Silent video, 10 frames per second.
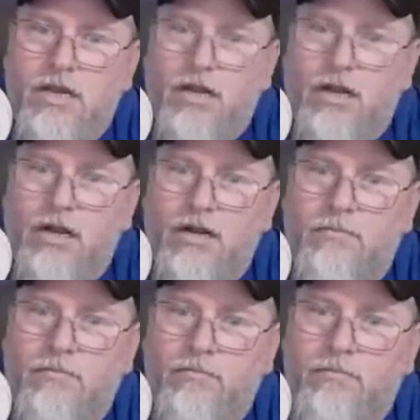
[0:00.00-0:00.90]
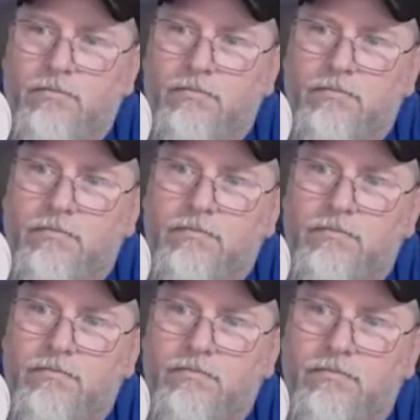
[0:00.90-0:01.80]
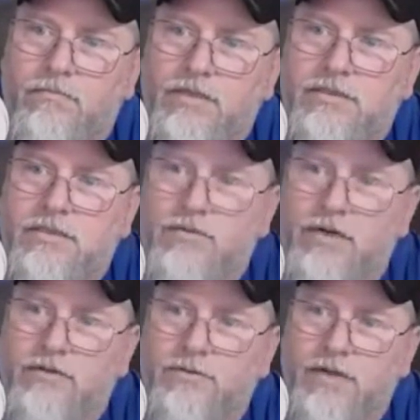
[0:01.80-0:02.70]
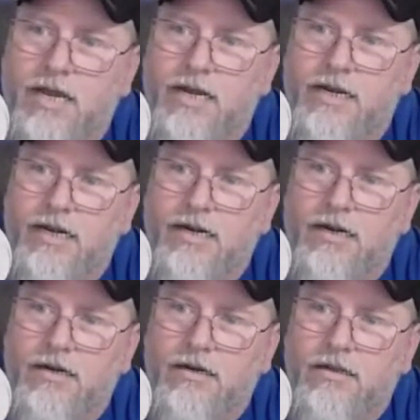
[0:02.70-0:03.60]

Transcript: Let's see what else we got here.